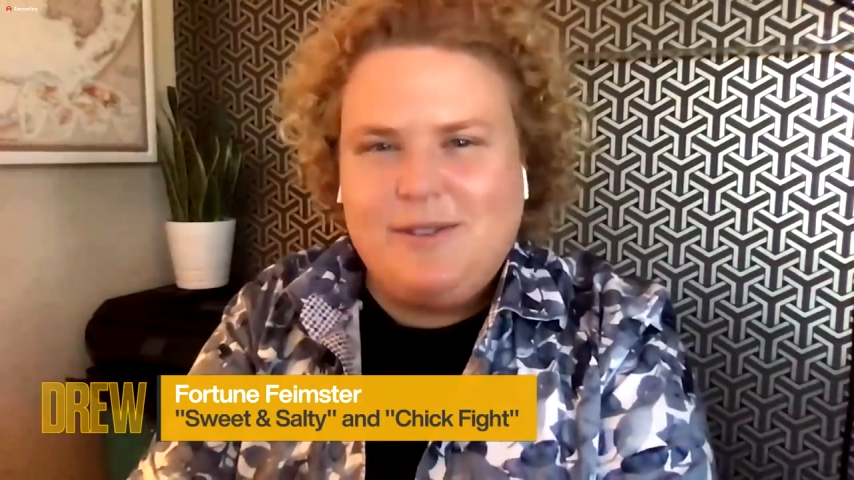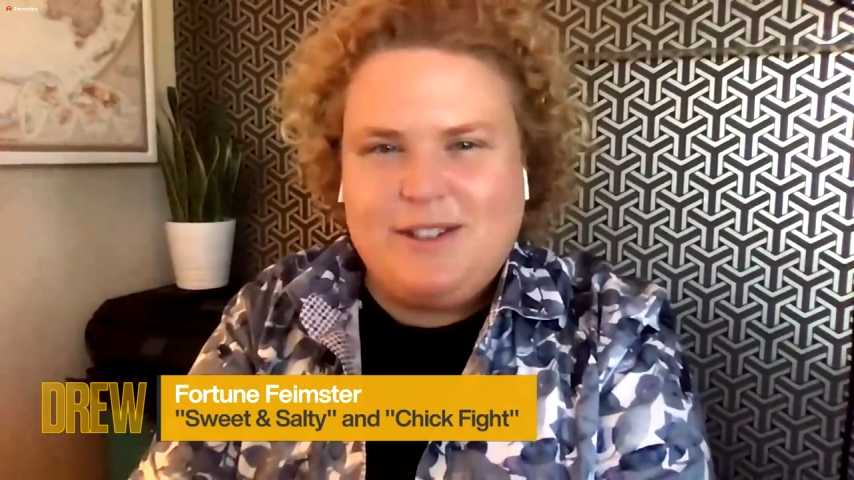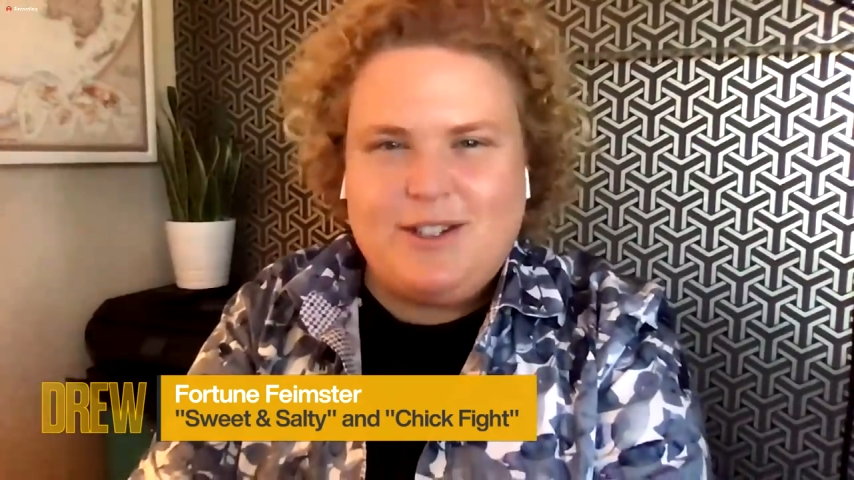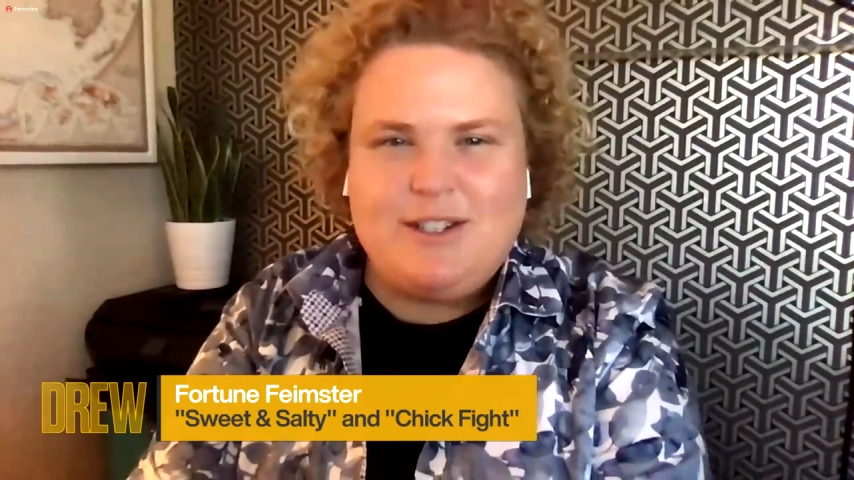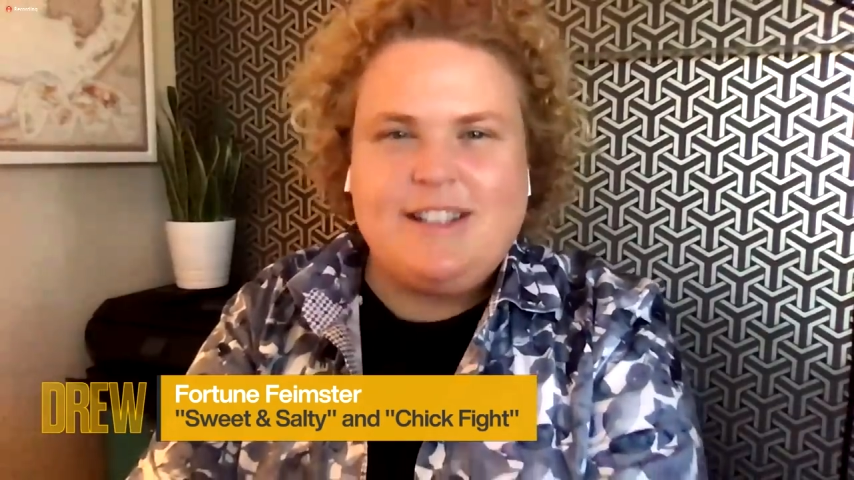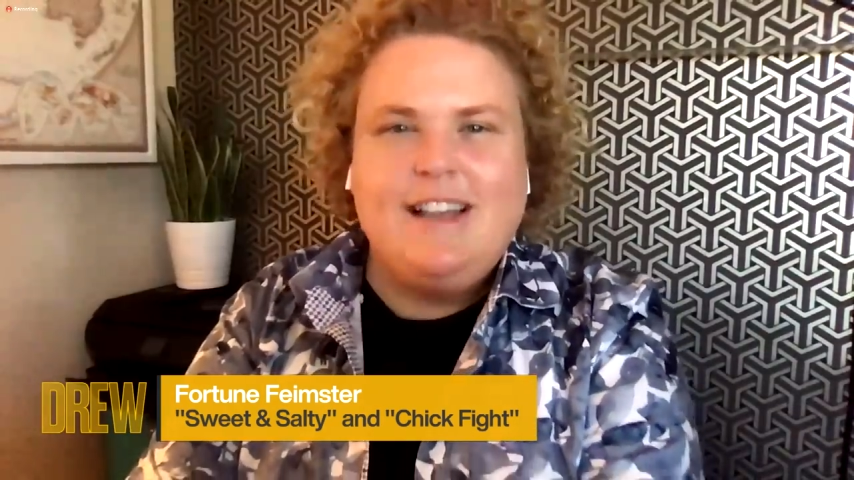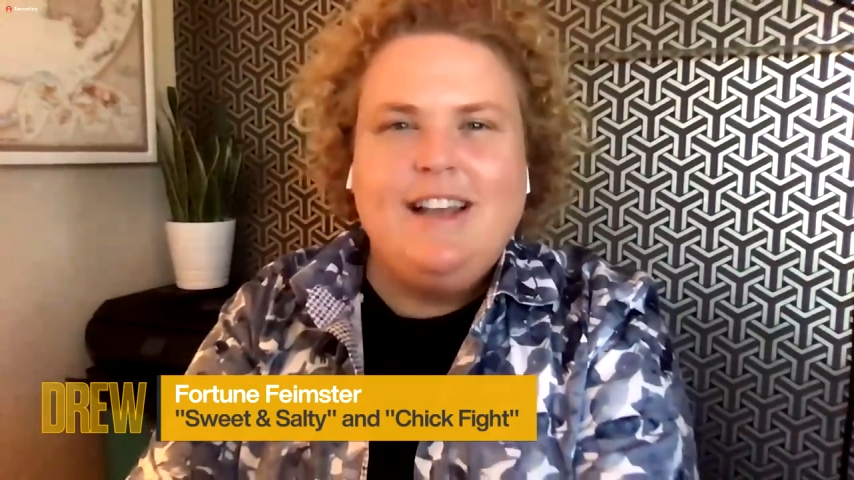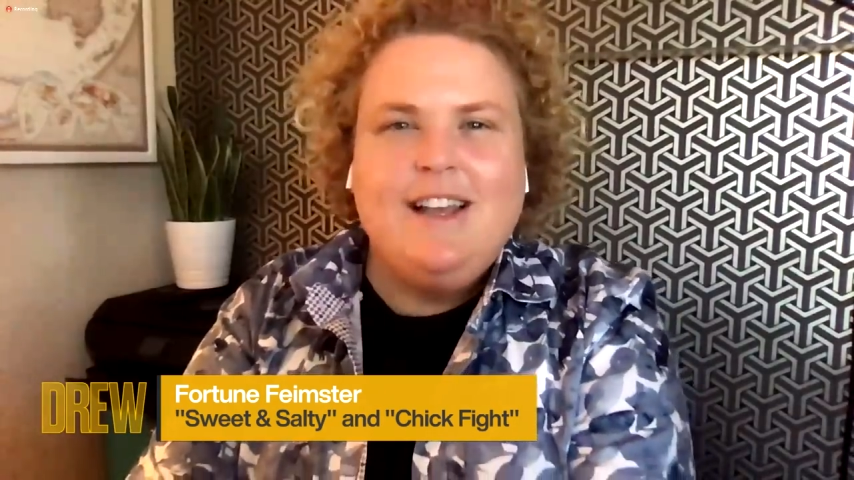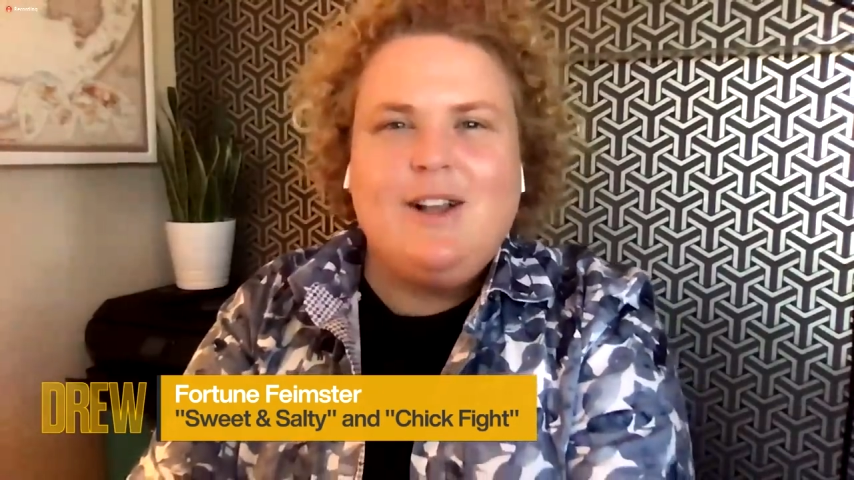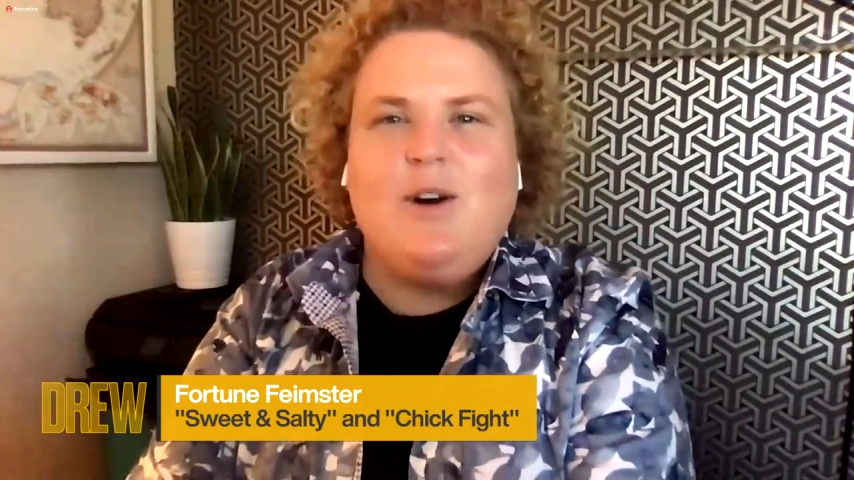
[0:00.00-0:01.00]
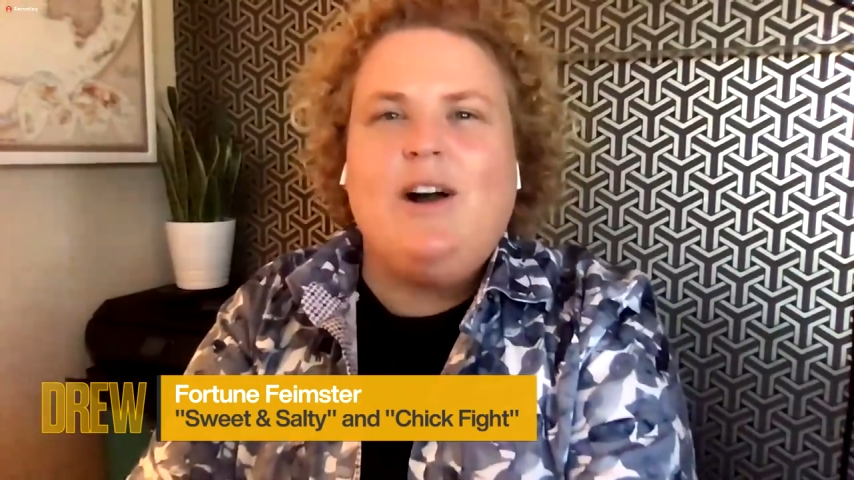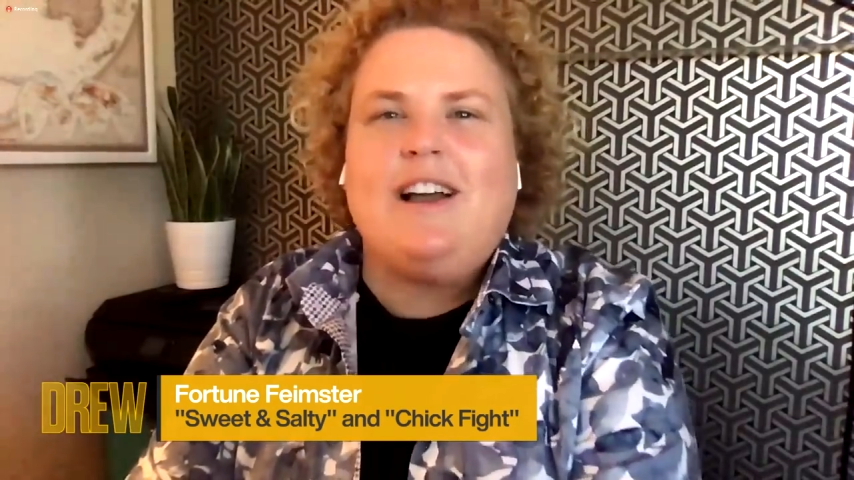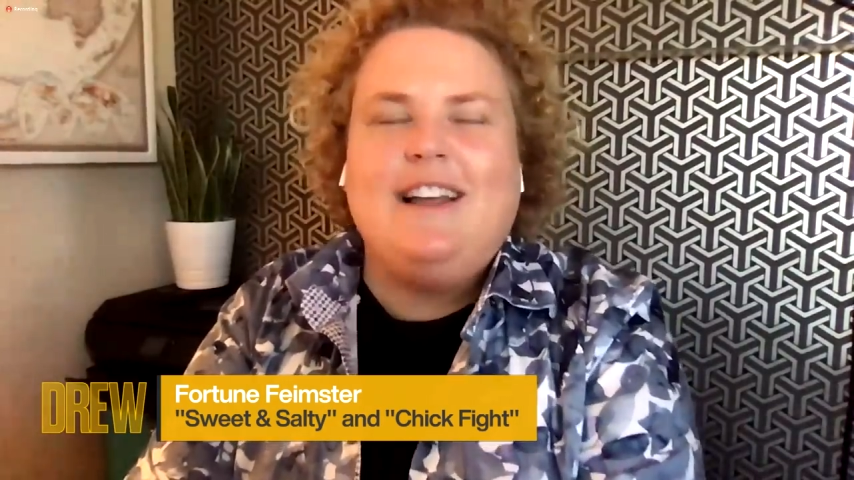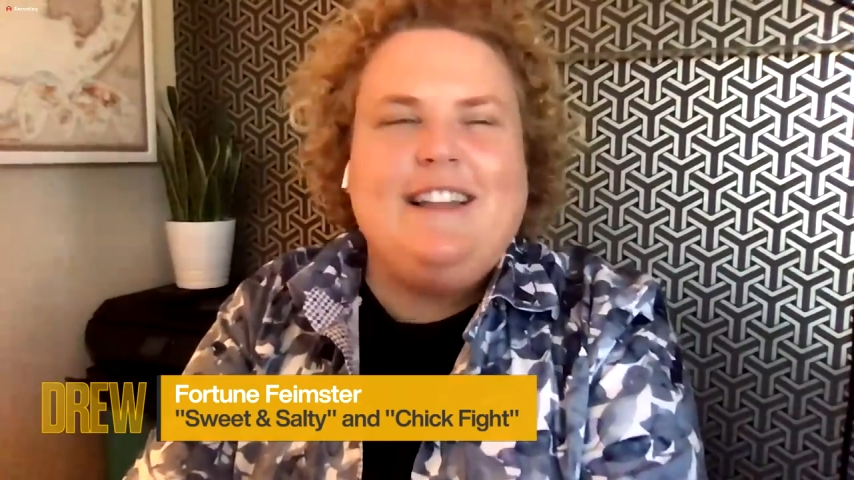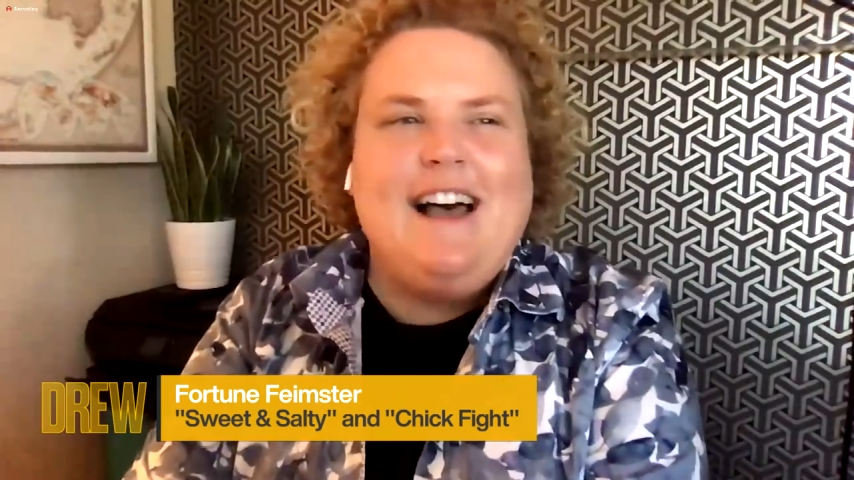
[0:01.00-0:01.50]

Everyone's just going